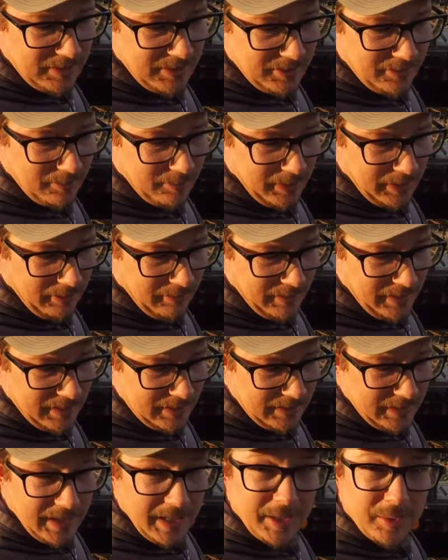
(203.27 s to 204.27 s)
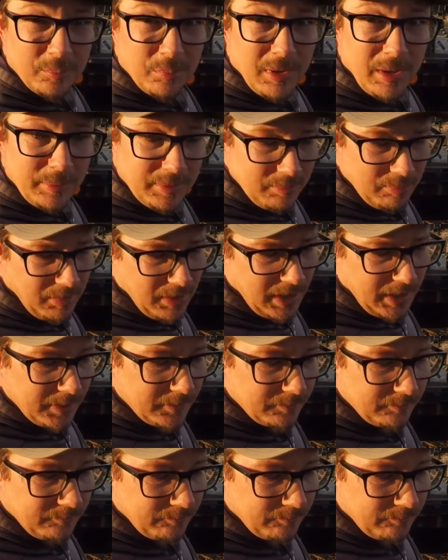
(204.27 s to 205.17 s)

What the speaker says: you know, my granddad probably bought,